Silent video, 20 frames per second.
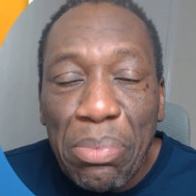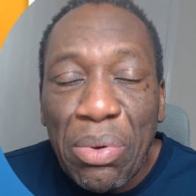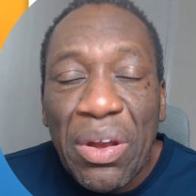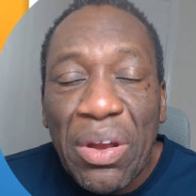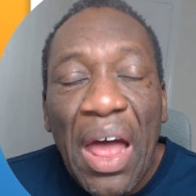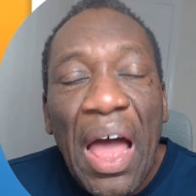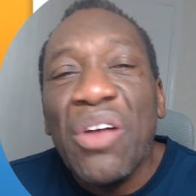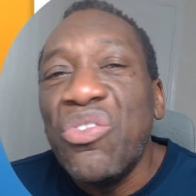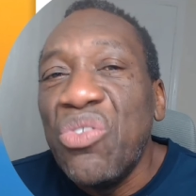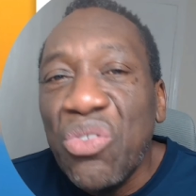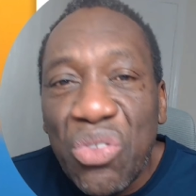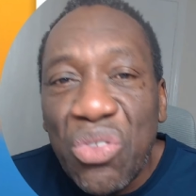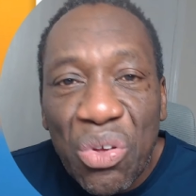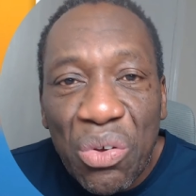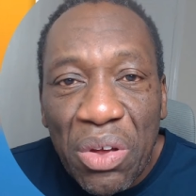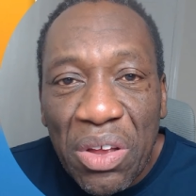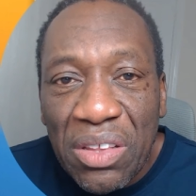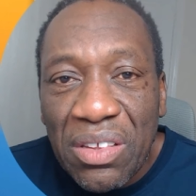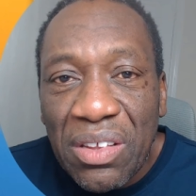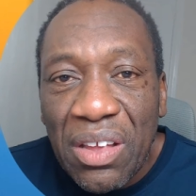but how do you
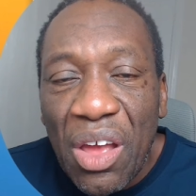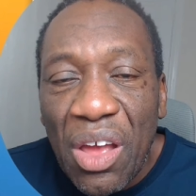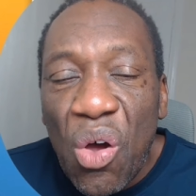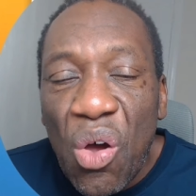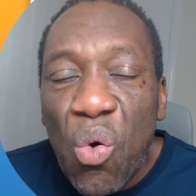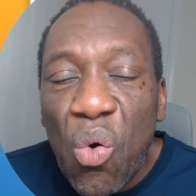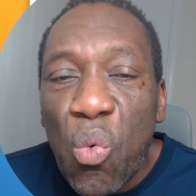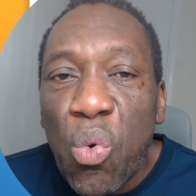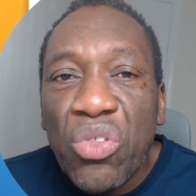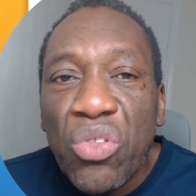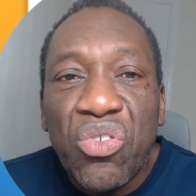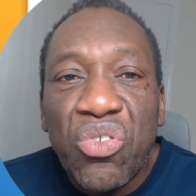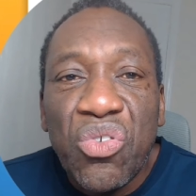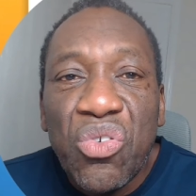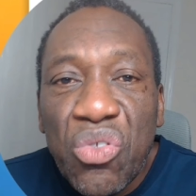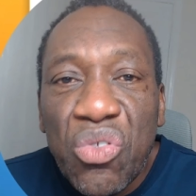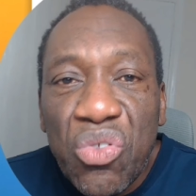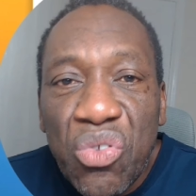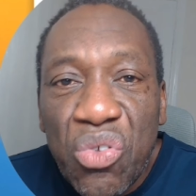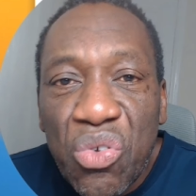do it? What do
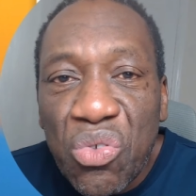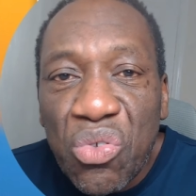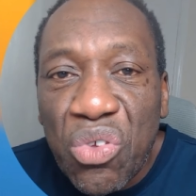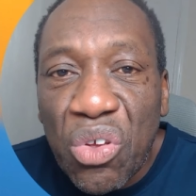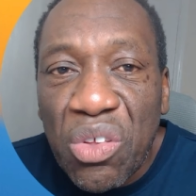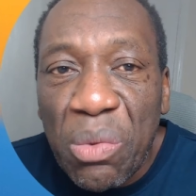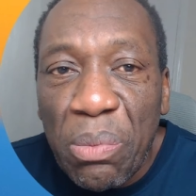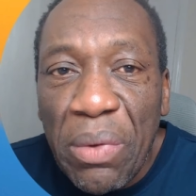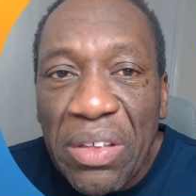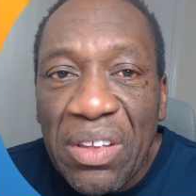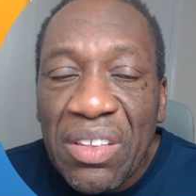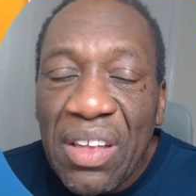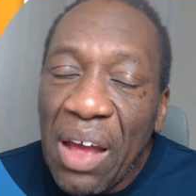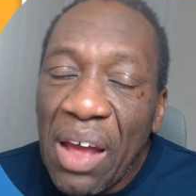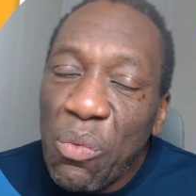you do to automate it?